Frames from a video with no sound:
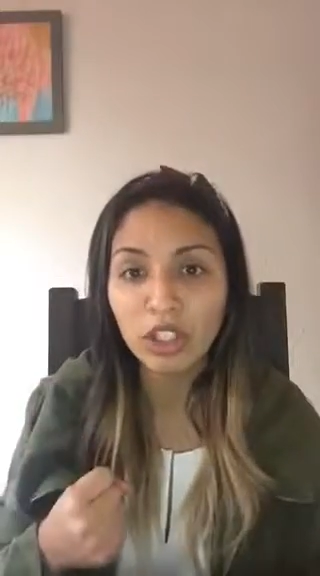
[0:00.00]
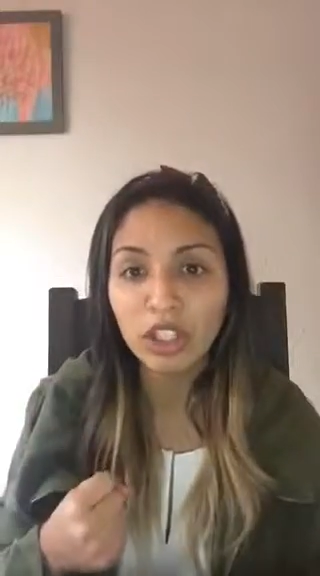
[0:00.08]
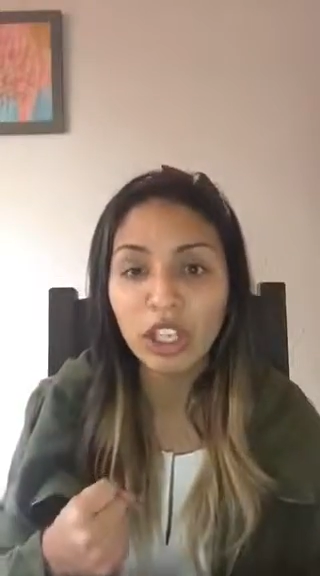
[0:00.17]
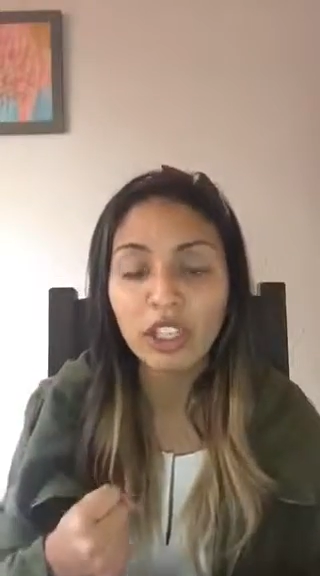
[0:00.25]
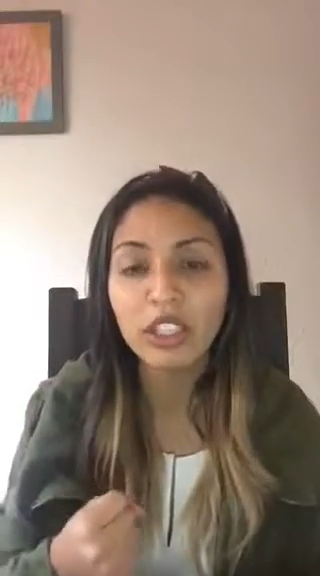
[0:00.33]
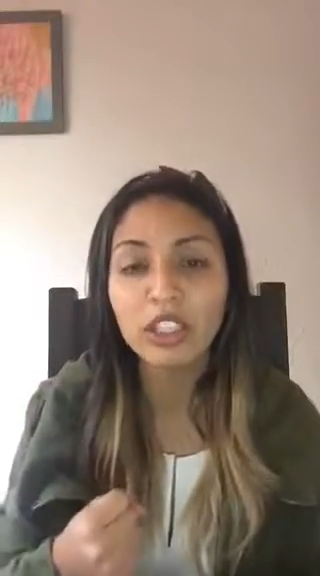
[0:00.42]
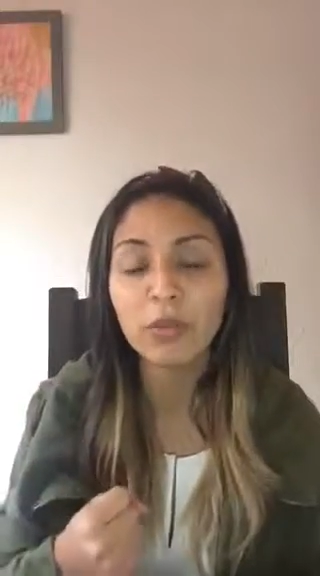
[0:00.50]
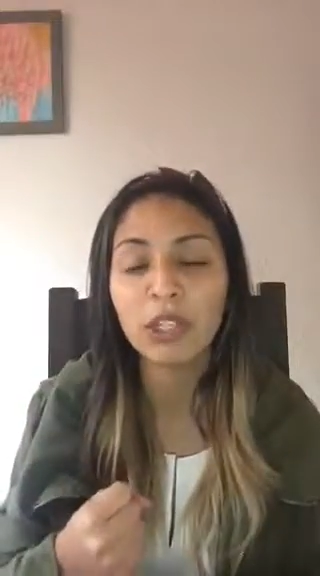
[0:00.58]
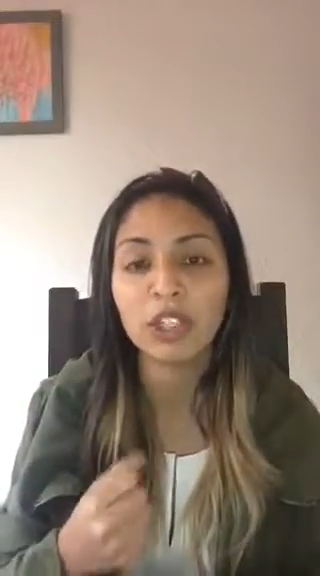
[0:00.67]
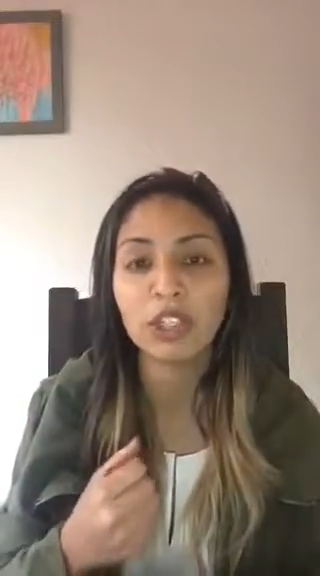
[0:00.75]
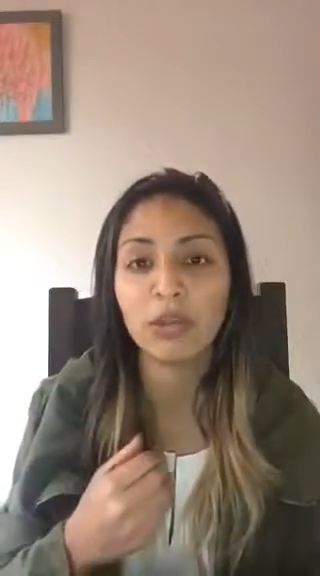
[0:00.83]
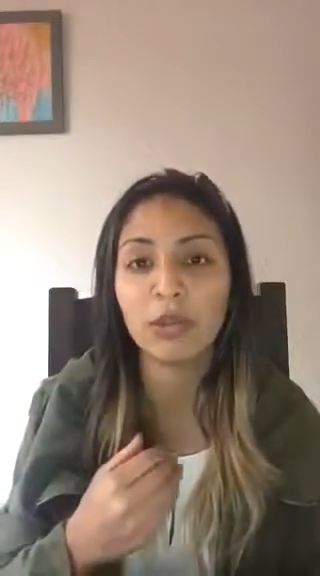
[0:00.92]
their knowledge
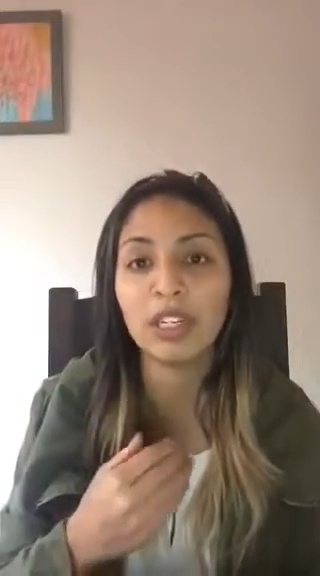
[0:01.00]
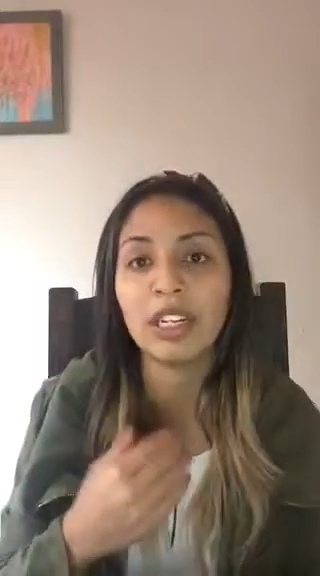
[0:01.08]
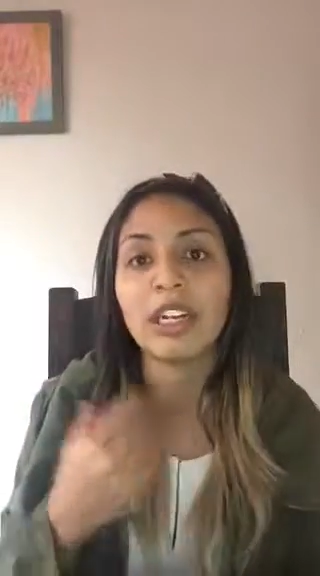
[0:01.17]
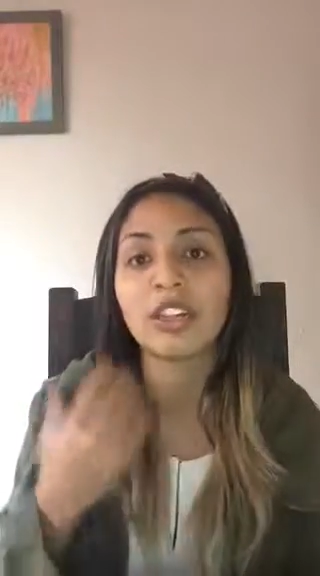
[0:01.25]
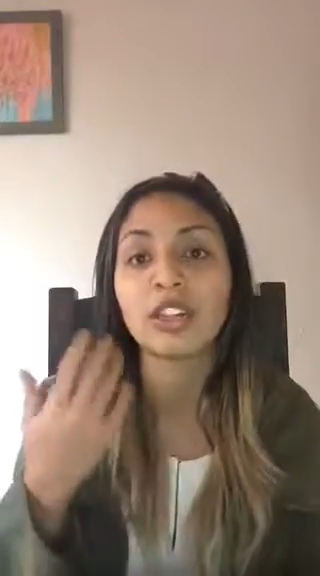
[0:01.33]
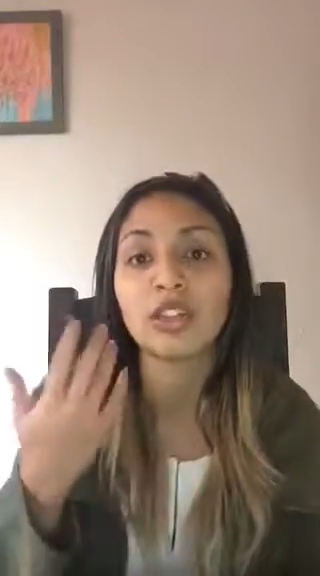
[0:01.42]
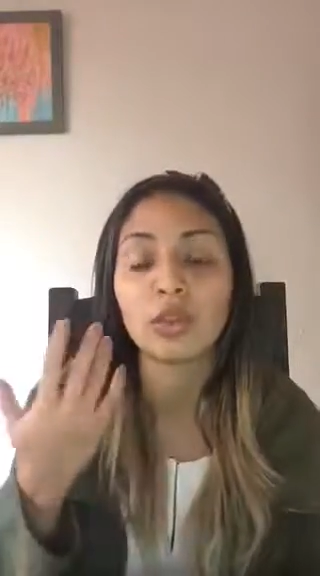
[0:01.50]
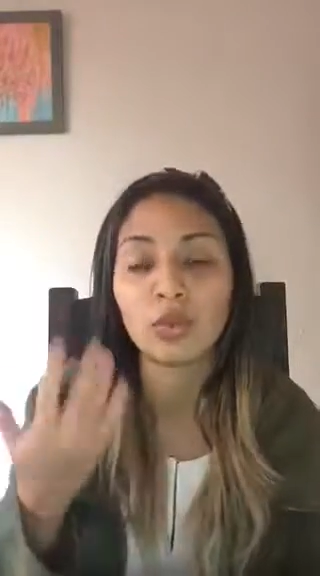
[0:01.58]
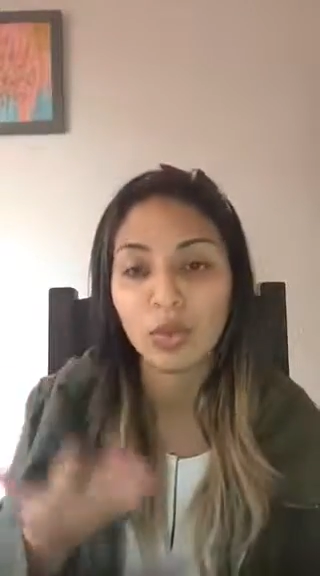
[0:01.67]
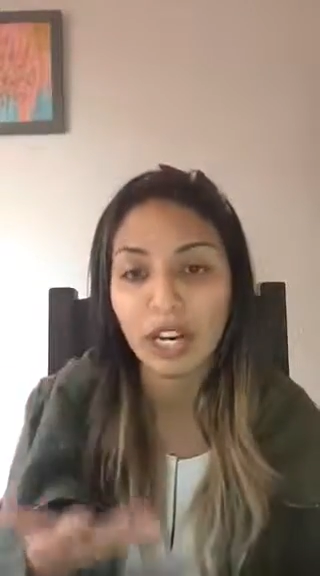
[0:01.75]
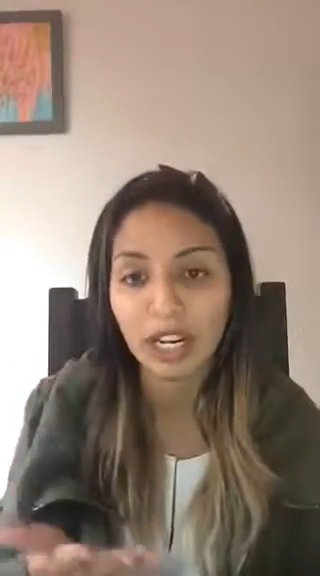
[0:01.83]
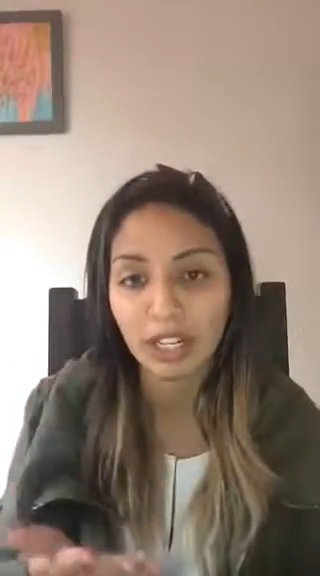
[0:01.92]
because they're being asked to
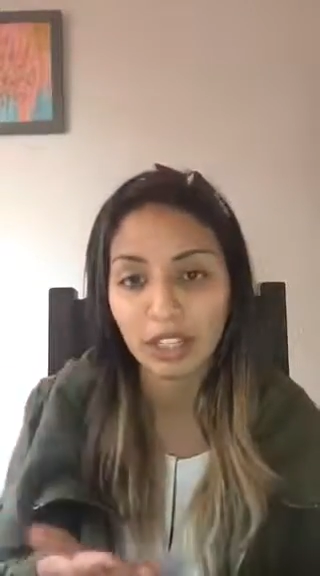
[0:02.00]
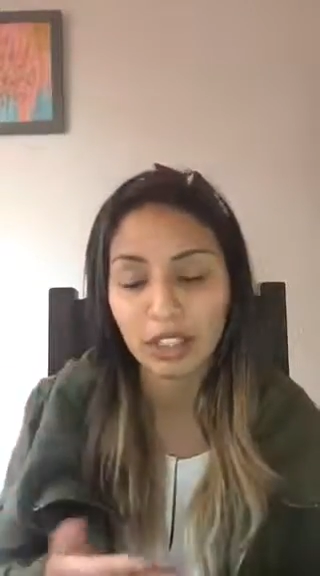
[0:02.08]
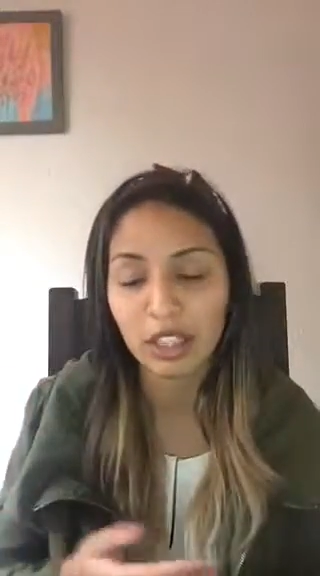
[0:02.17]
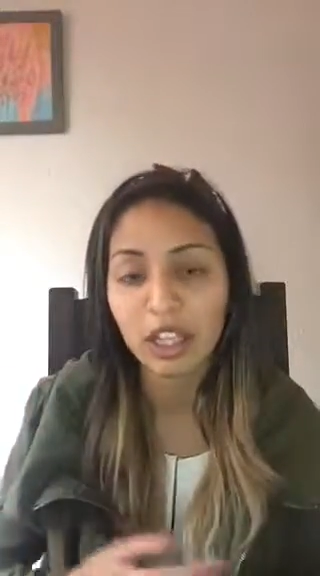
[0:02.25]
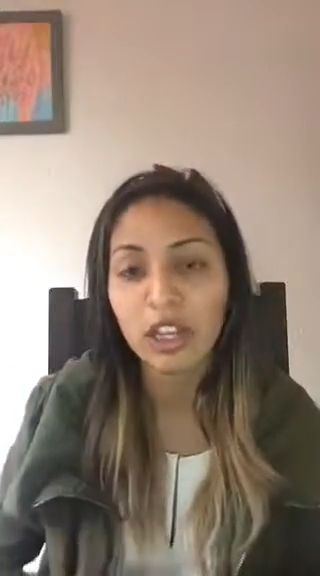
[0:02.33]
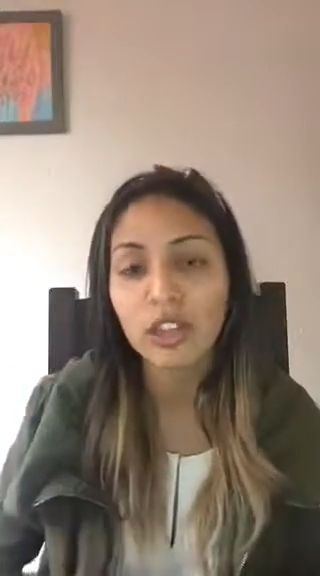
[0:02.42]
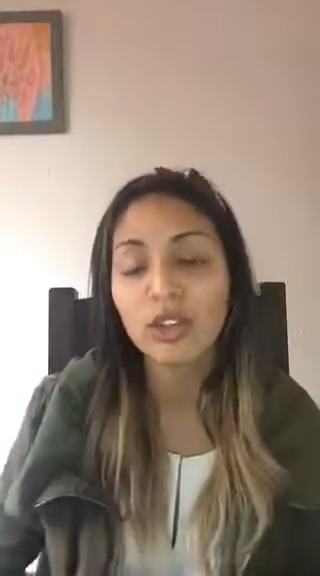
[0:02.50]
write it.